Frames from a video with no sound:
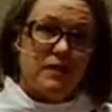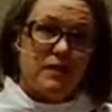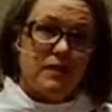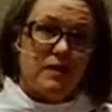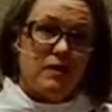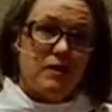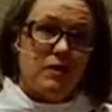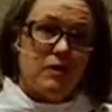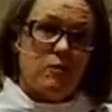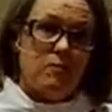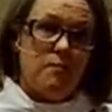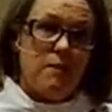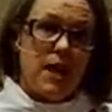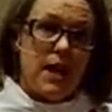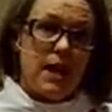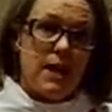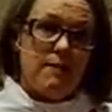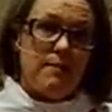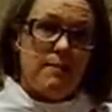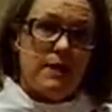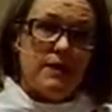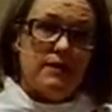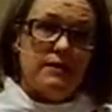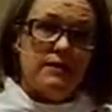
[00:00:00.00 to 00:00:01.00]
There may
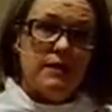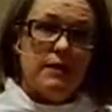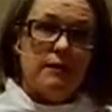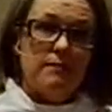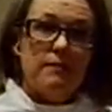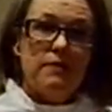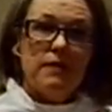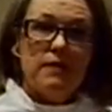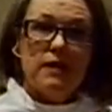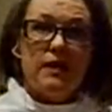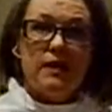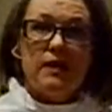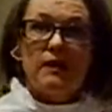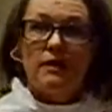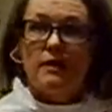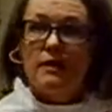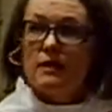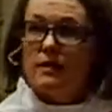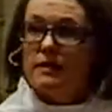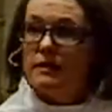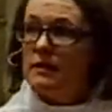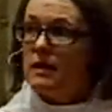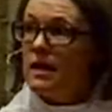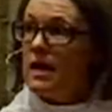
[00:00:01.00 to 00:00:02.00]
be something in
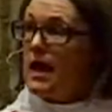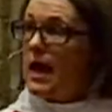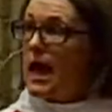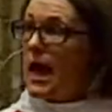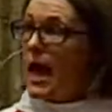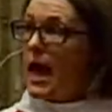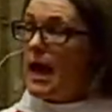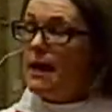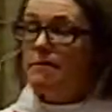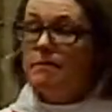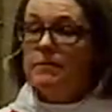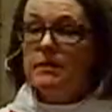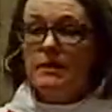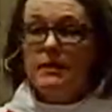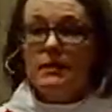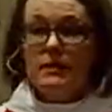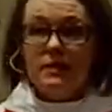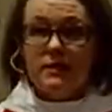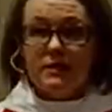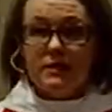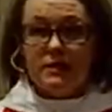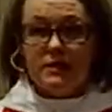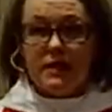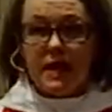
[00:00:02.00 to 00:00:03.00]
this
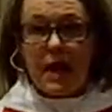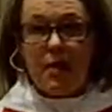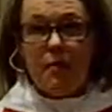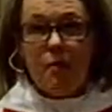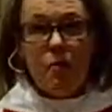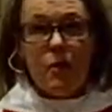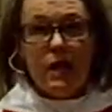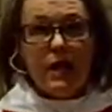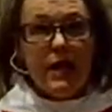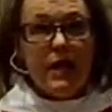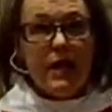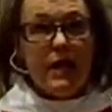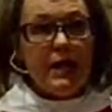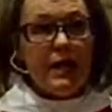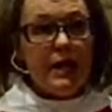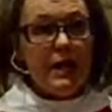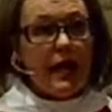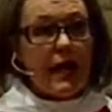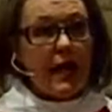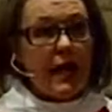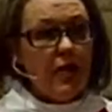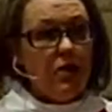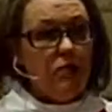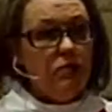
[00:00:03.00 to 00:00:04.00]
emptiness that we
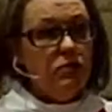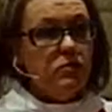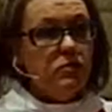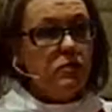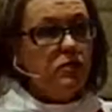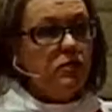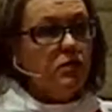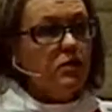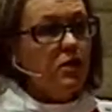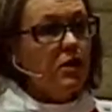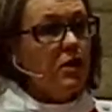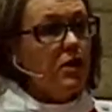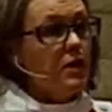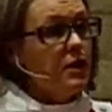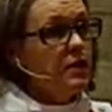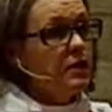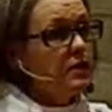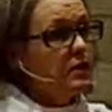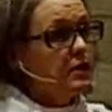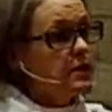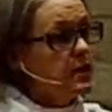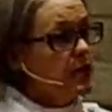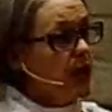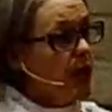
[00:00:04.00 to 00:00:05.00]
encounter
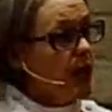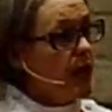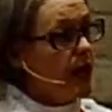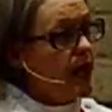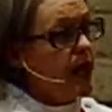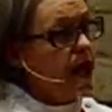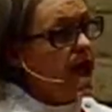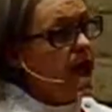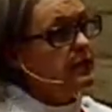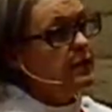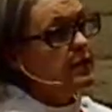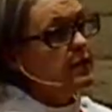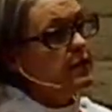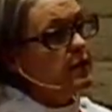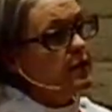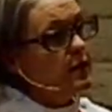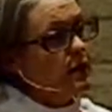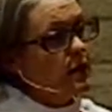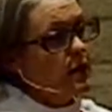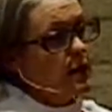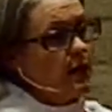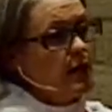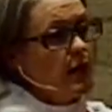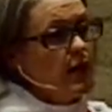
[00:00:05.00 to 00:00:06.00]
tonight
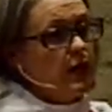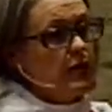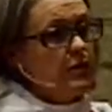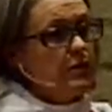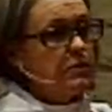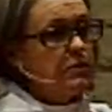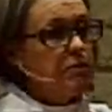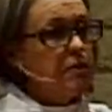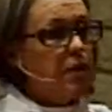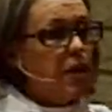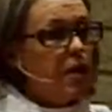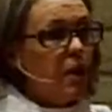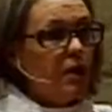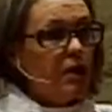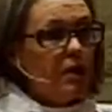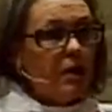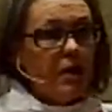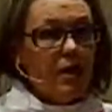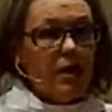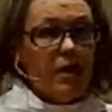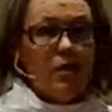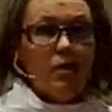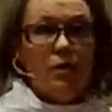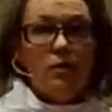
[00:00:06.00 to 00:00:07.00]
and
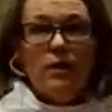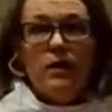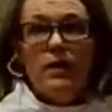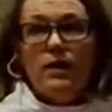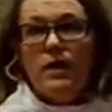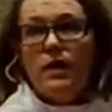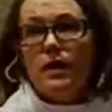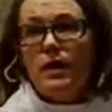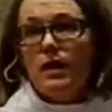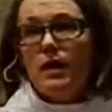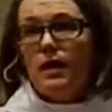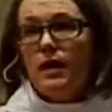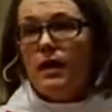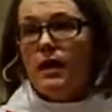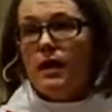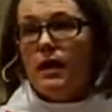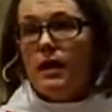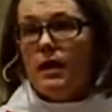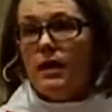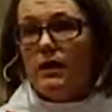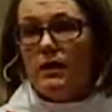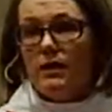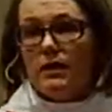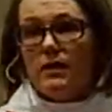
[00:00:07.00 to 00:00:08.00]
tomorrow
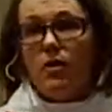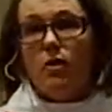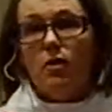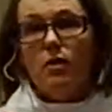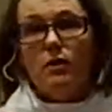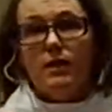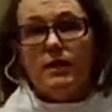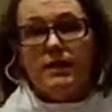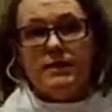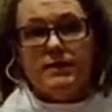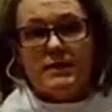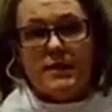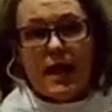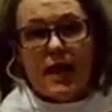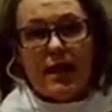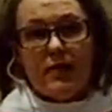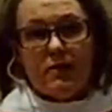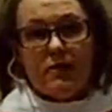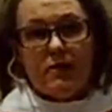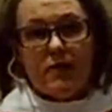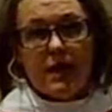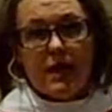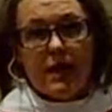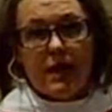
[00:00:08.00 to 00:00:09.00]
and in Holy
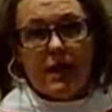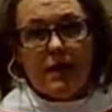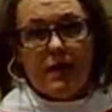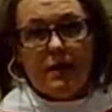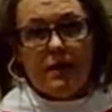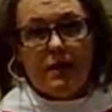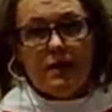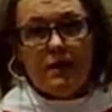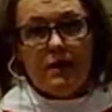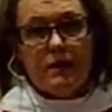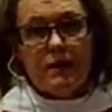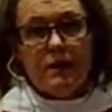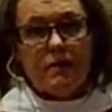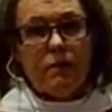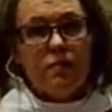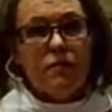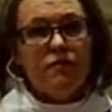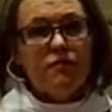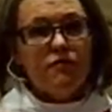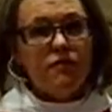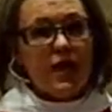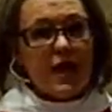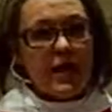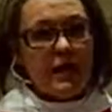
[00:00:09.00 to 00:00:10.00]
Saturday that
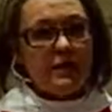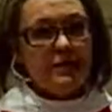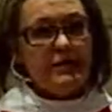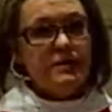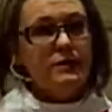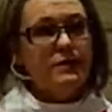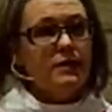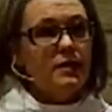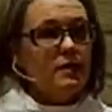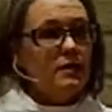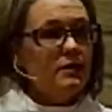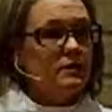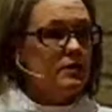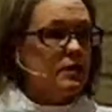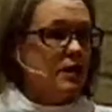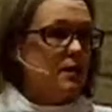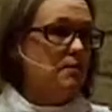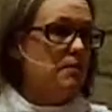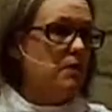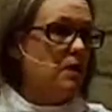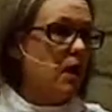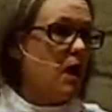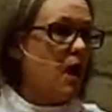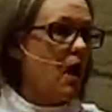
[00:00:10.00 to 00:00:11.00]
reflects
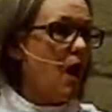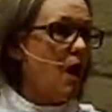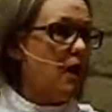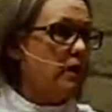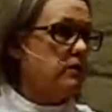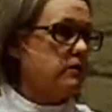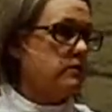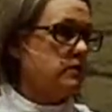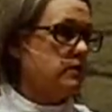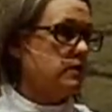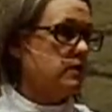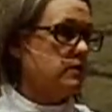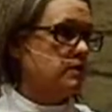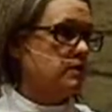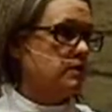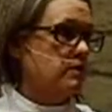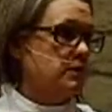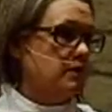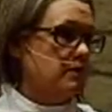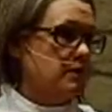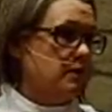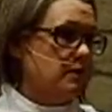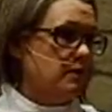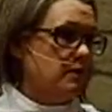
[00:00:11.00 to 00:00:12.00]
some loss
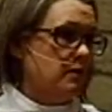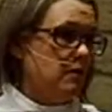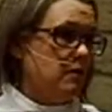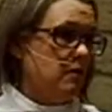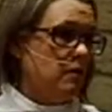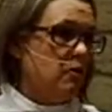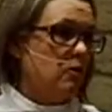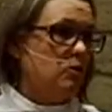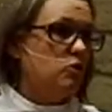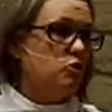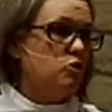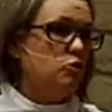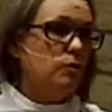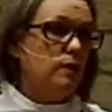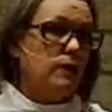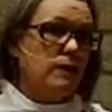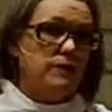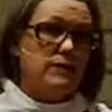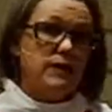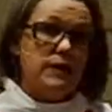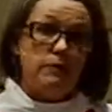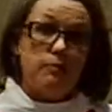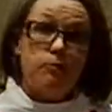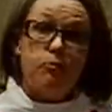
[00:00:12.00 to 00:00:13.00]
or
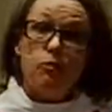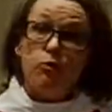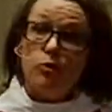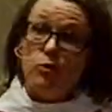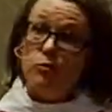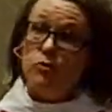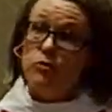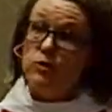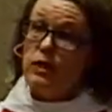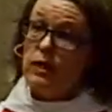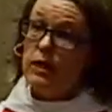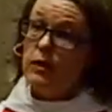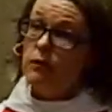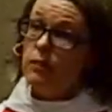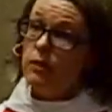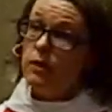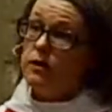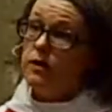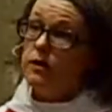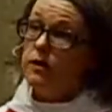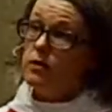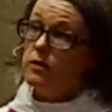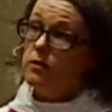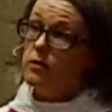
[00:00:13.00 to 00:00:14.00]
deep wounding
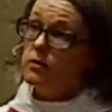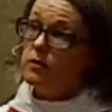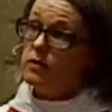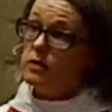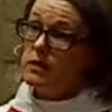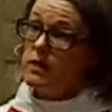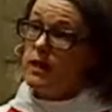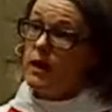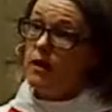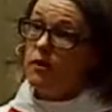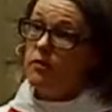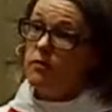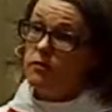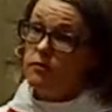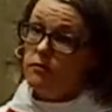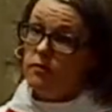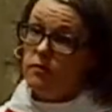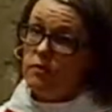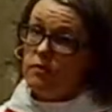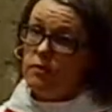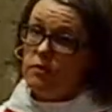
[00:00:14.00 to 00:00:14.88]
within yourself.